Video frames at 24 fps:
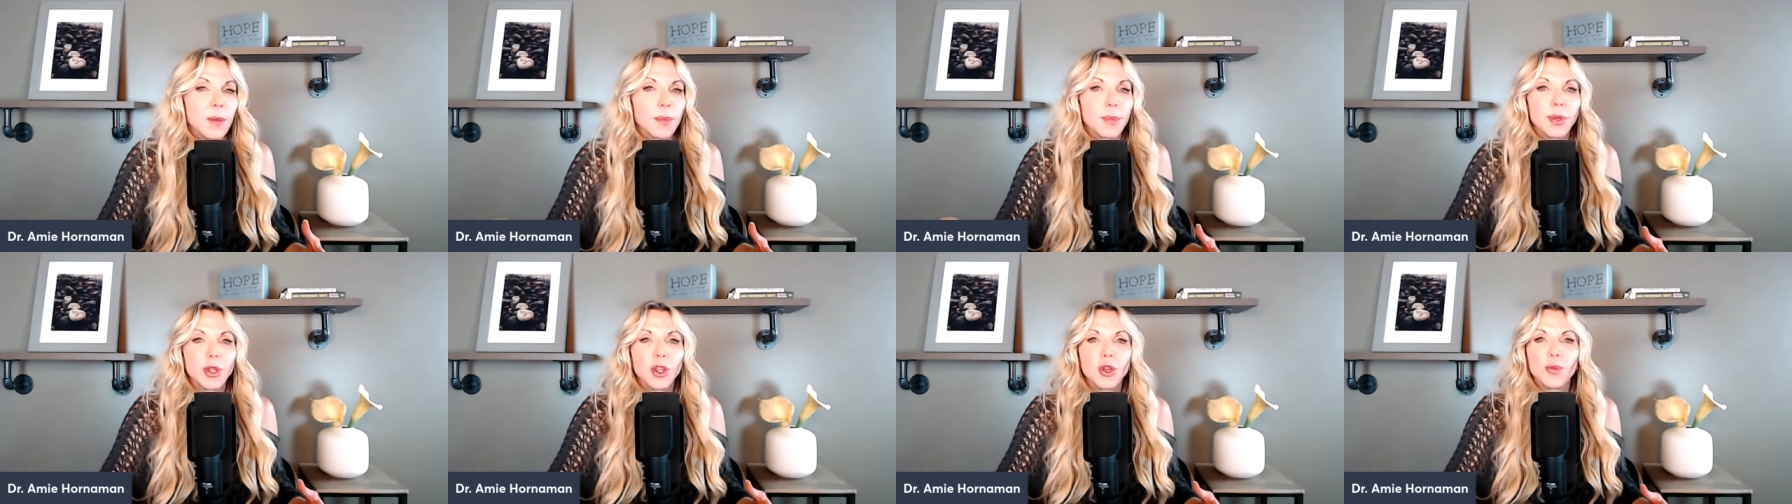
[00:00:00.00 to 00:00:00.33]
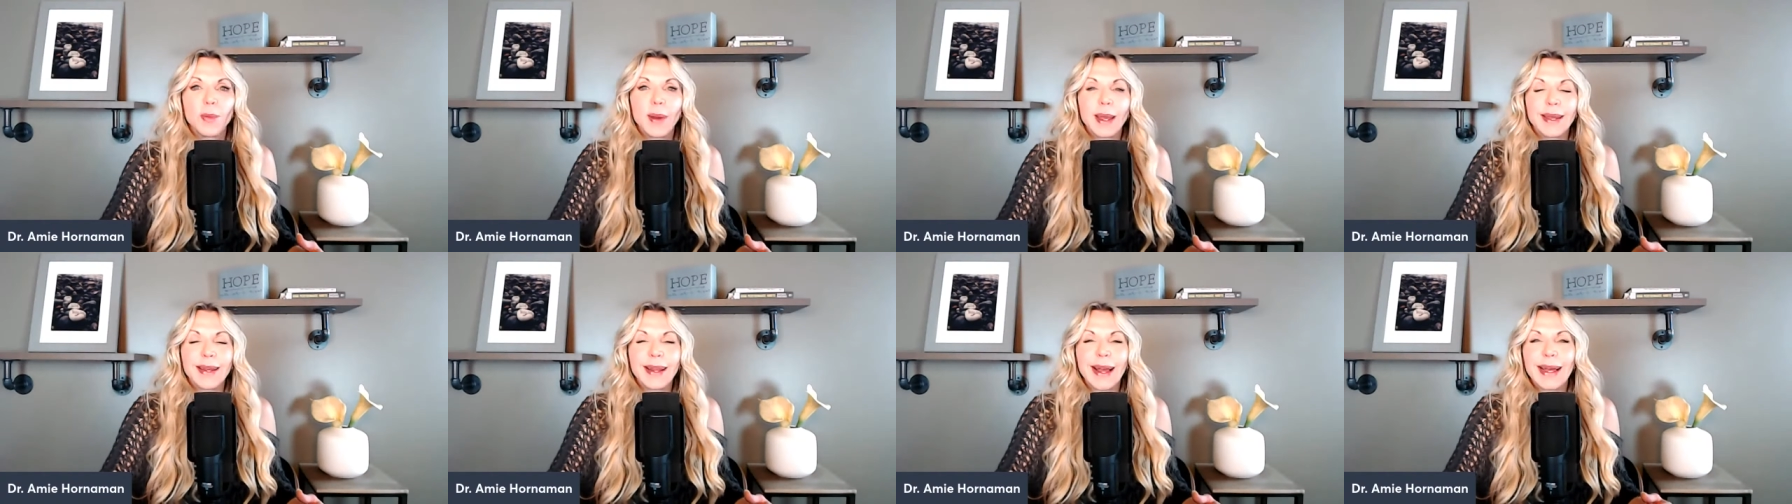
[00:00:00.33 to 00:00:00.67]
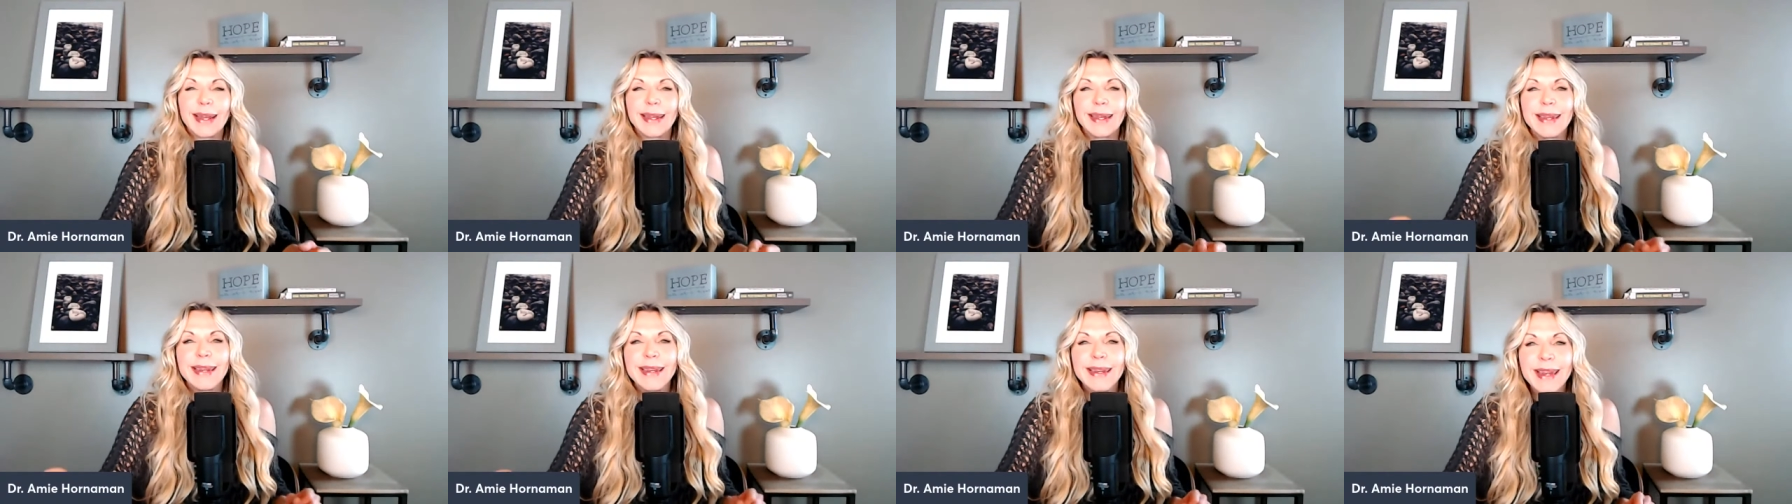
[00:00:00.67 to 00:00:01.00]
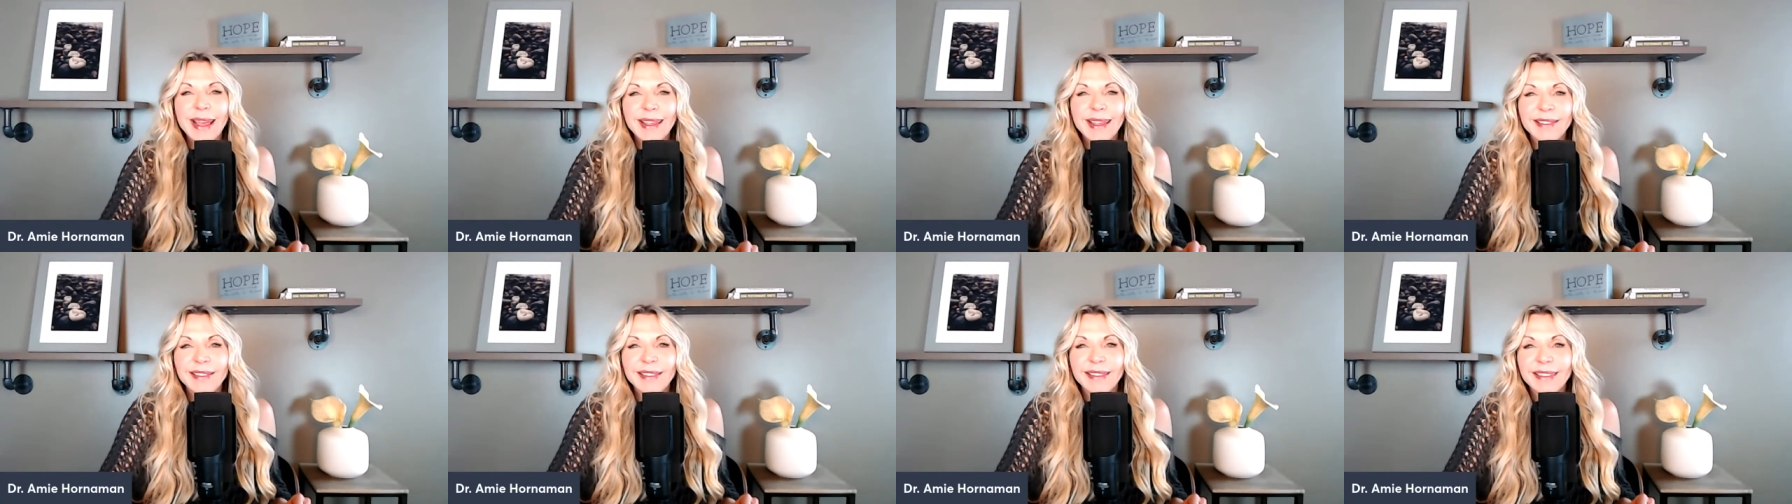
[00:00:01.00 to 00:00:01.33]
but you might not
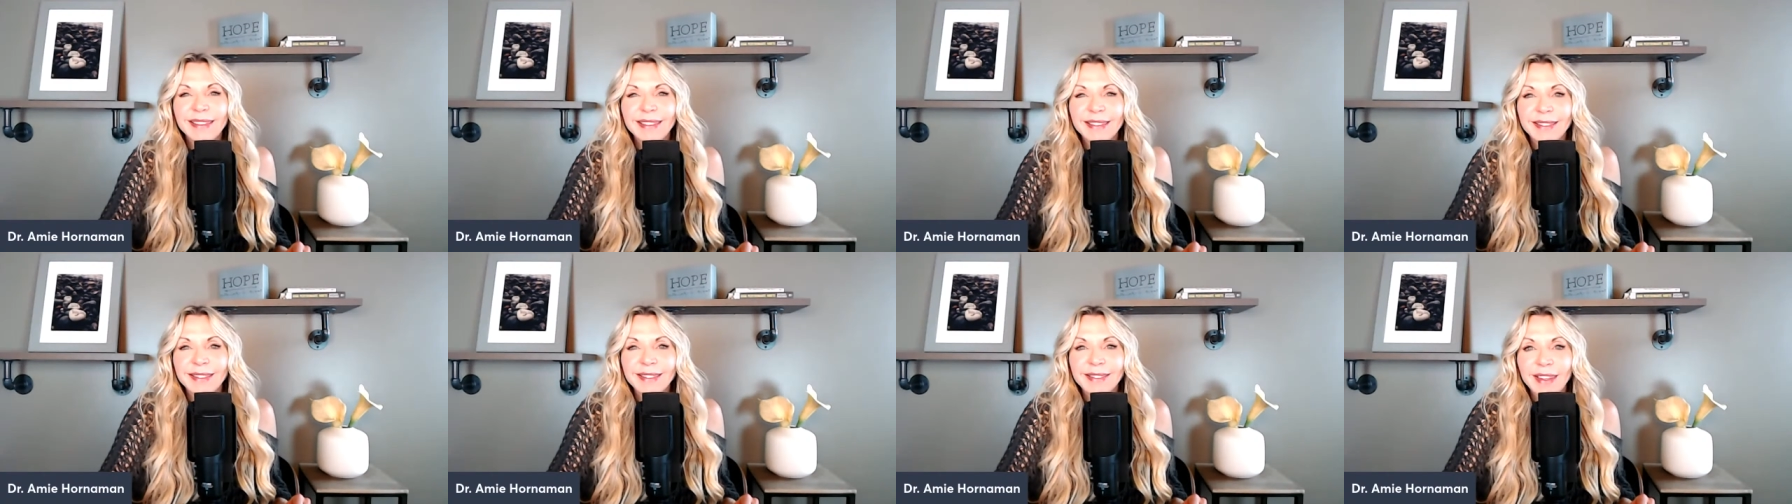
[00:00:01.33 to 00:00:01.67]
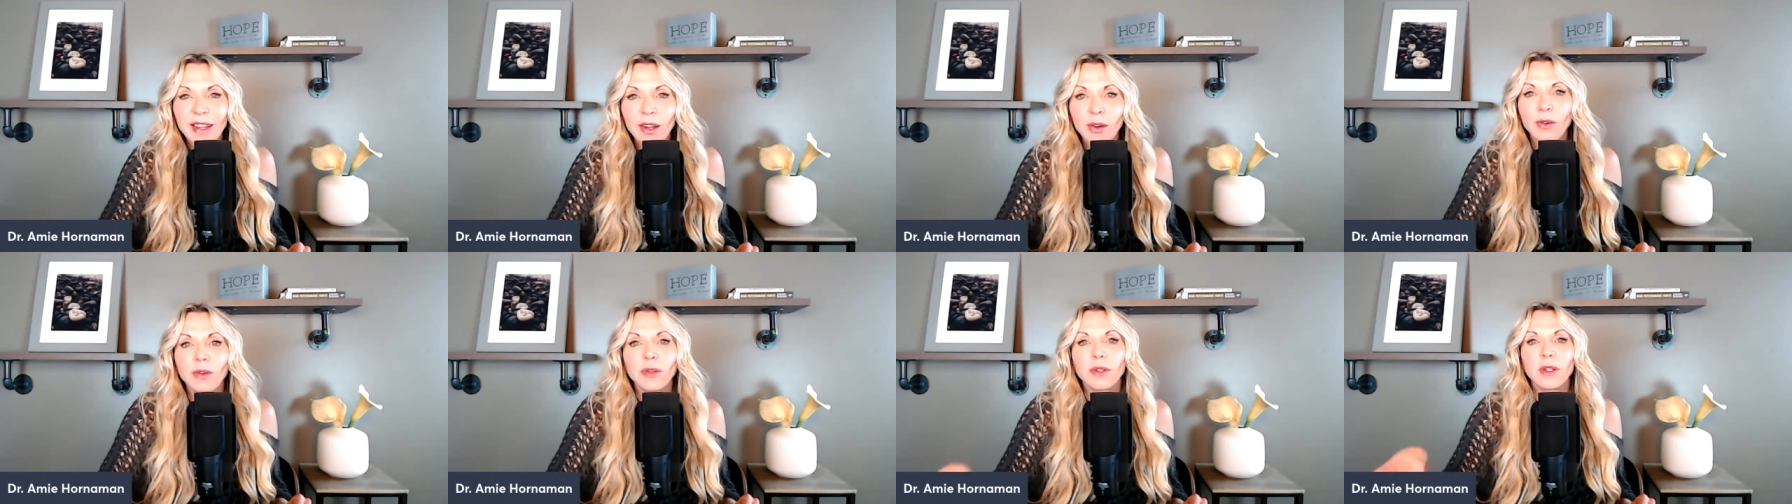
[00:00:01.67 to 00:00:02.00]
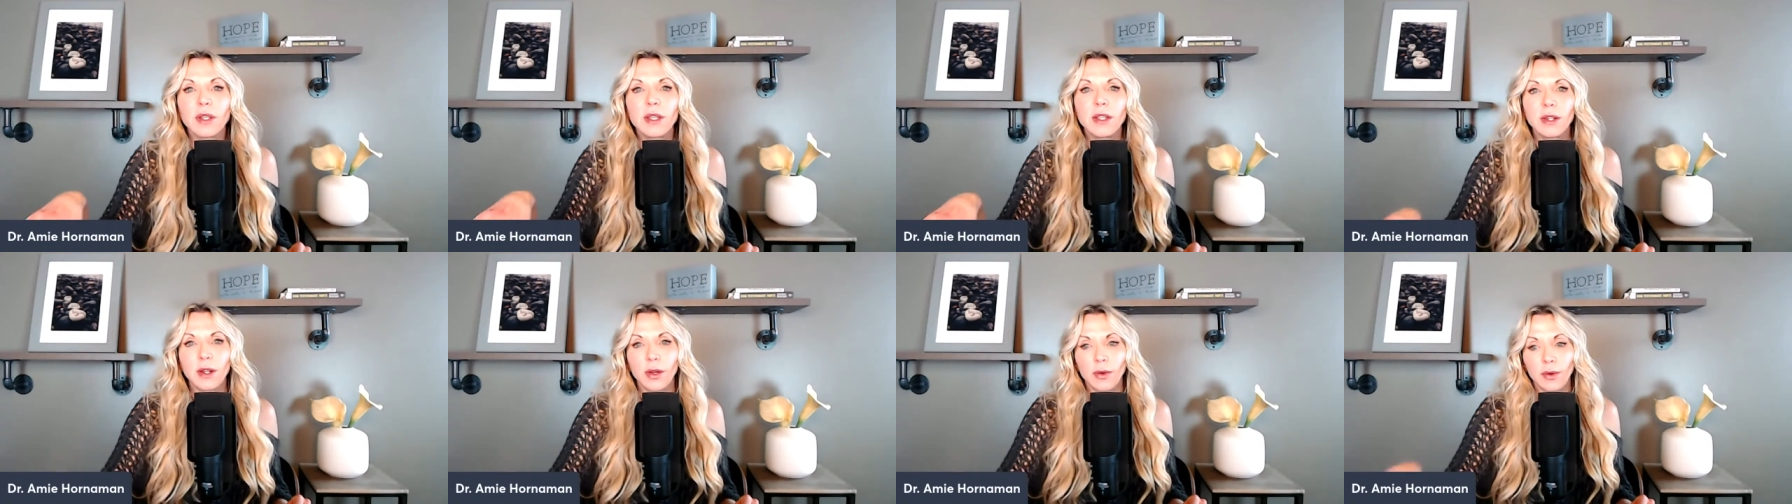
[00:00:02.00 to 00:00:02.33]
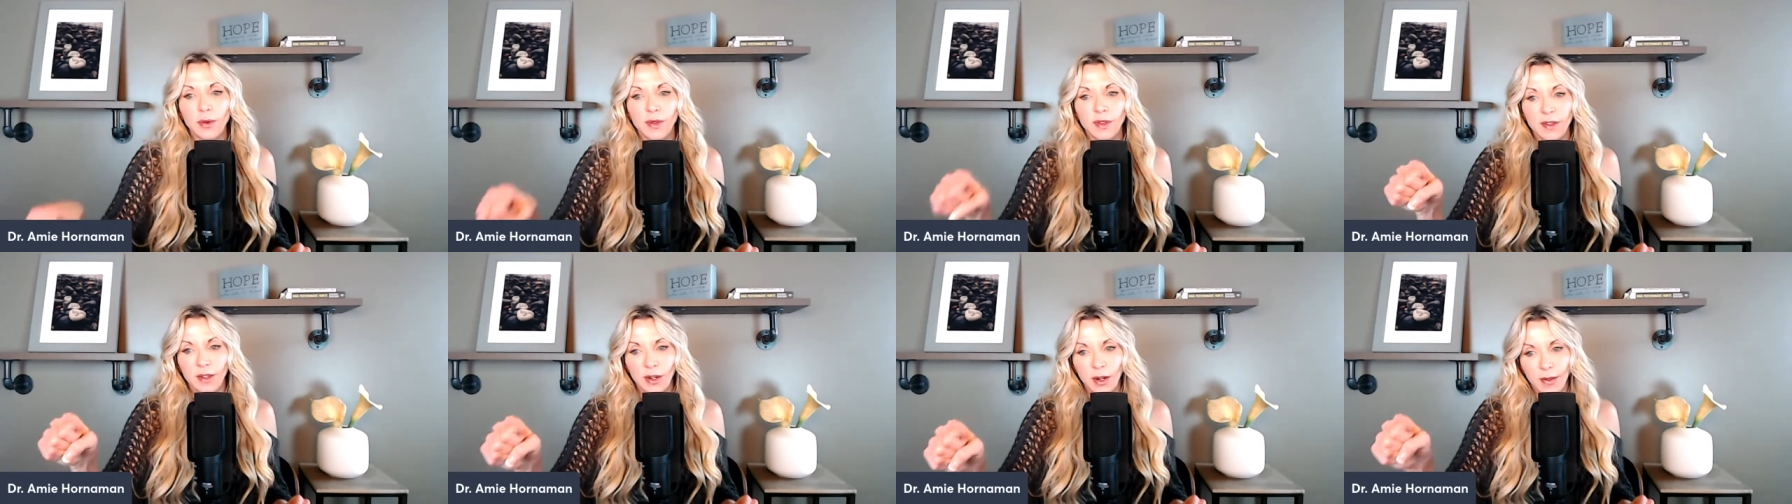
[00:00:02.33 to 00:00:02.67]
necessarily
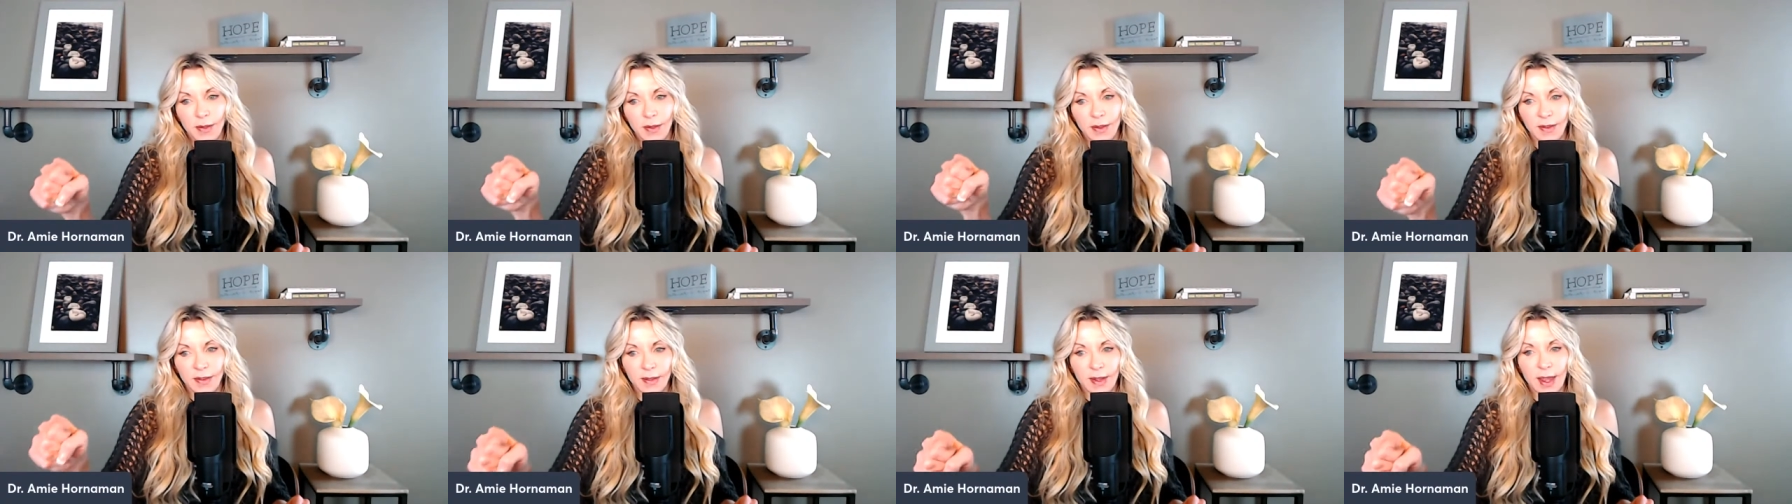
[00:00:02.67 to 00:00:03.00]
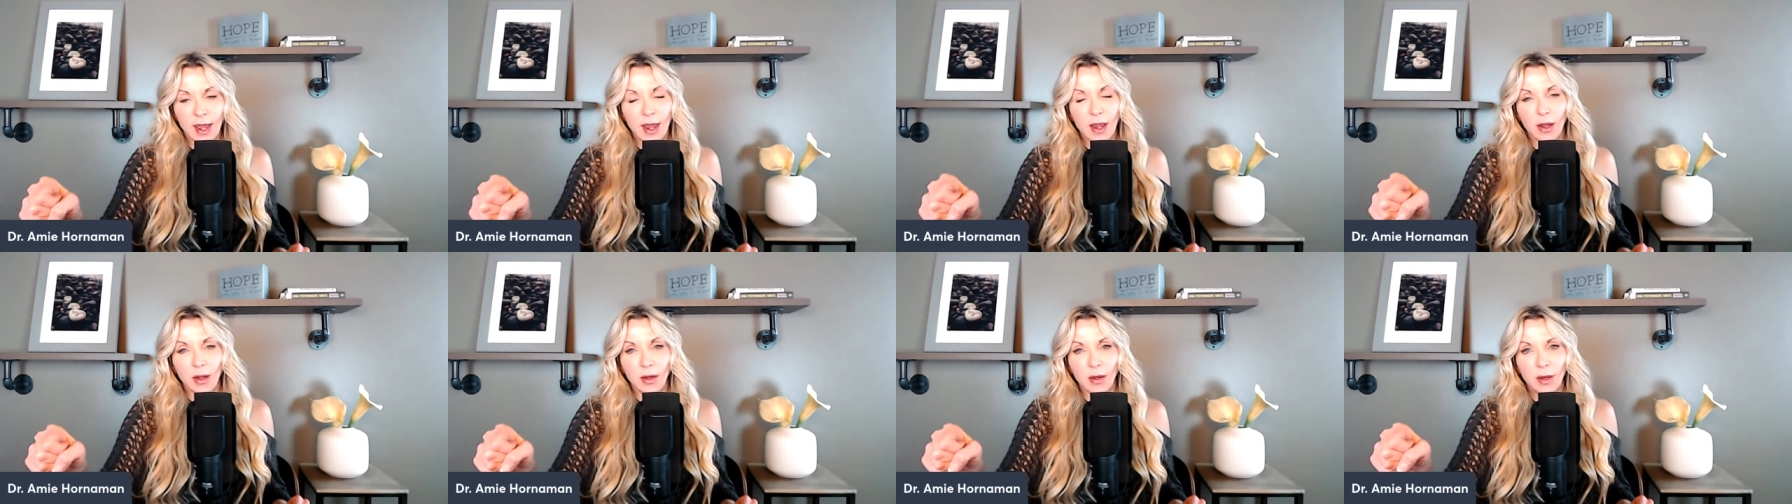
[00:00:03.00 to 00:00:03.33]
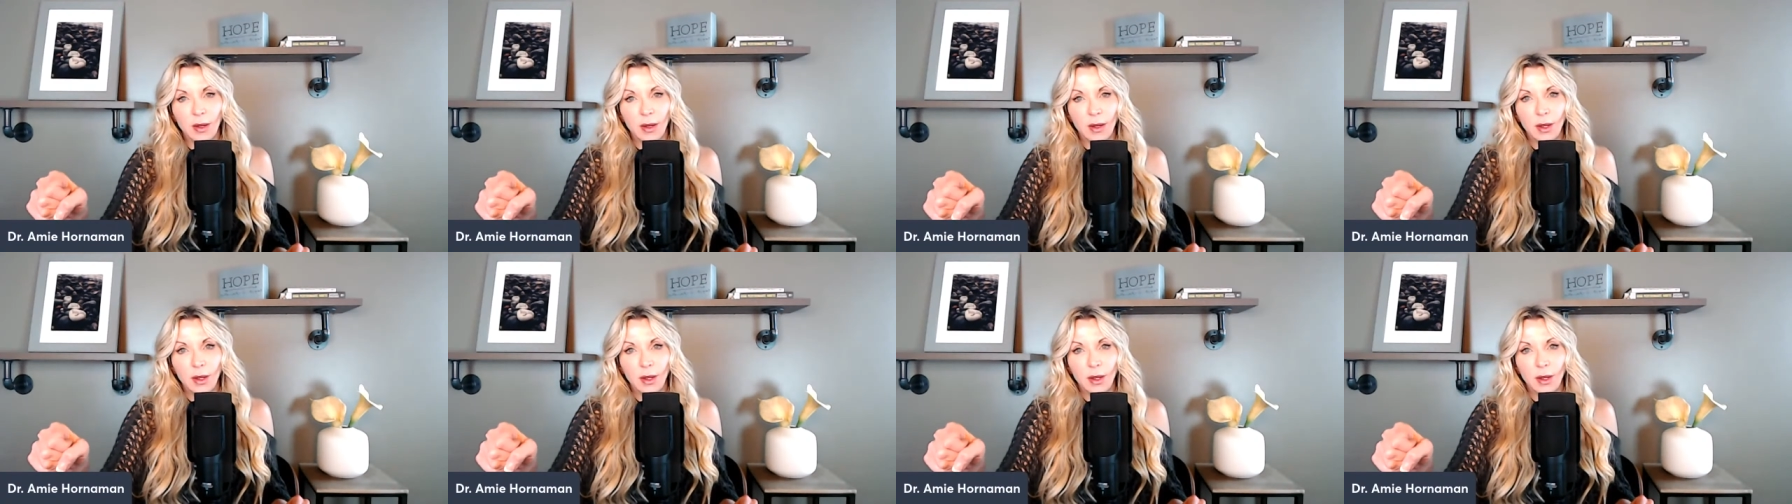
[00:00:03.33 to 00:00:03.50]
notice it on the scale.